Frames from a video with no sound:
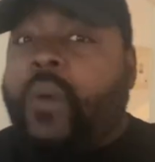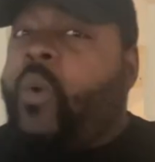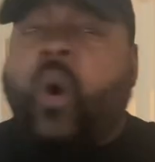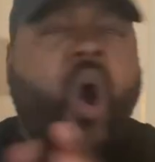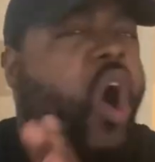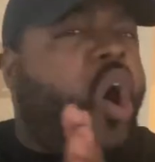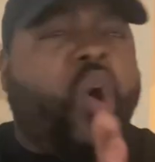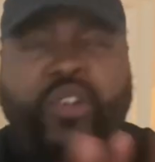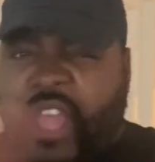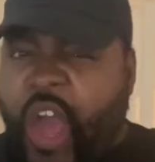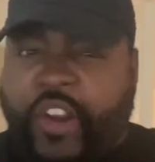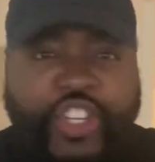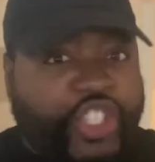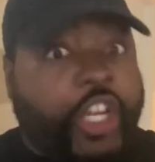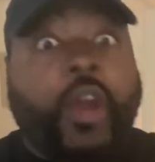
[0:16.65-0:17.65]
want all
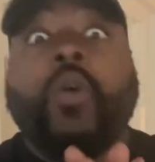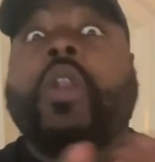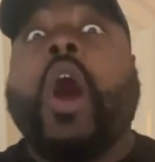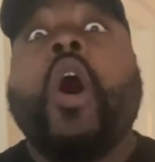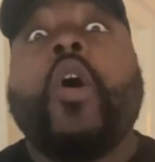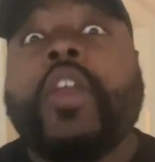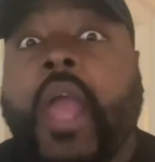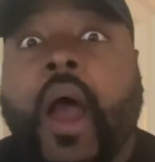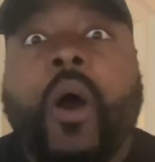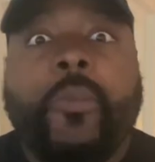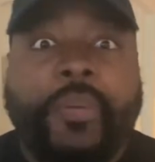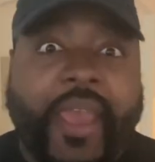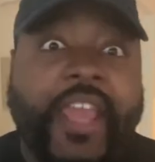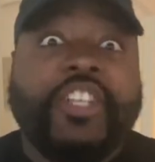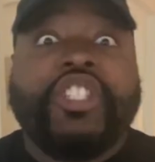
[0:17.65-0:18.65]
y'all to share on all y'all
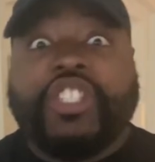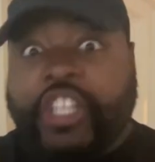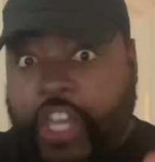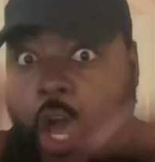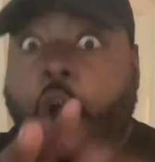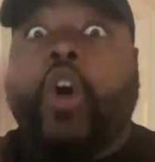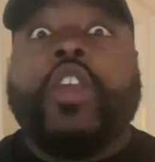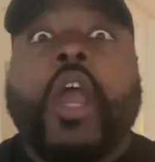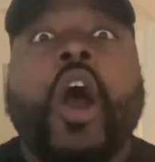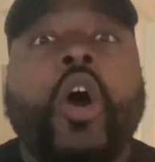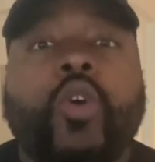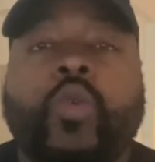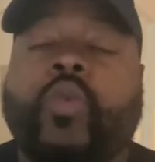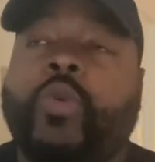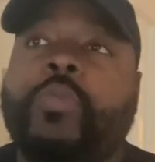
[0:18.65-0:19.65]
pages and all
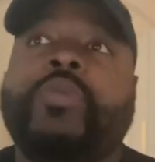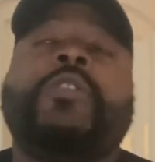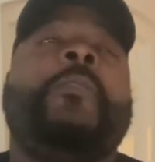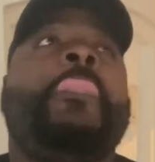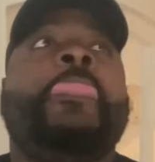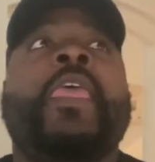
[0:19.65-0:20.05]
y'all groups.